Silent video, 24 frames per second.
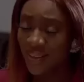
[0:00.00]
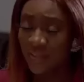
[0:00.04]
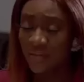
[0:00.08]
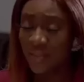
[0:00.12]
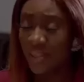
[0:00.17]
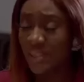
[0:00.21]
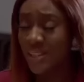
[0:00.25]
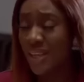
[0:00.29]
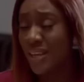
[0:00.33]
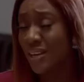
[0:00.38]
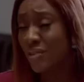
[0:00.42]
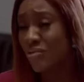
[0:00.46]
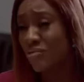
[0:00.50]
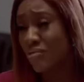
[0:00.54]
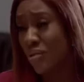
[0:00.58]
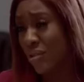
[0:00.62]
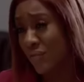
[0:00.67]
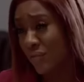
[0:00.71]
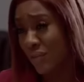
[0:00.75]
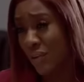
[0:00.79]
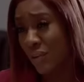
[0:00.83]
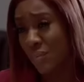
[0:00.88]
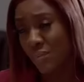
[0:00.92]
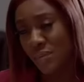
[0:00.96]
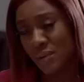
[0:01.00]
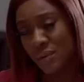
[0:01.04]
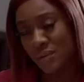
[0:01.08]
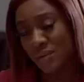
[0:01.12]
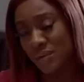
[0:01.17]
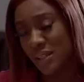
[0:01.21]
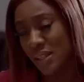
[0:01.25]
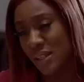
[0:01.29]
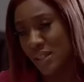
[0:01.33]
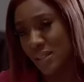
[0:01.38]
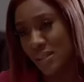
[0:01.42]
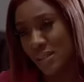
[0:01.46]
I've just had a rough couple
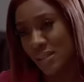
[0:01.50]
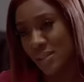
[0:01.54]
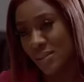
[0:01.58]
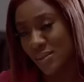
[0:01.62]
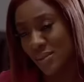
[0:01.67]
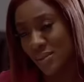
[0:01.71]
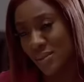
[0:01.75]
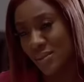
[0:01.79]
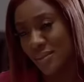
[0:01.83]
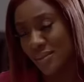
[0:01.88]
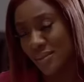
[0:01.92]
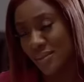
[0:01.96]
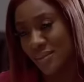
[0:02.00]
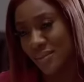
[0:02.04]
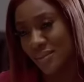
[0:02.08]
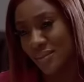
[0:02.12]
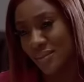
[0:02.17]
of days, that's all.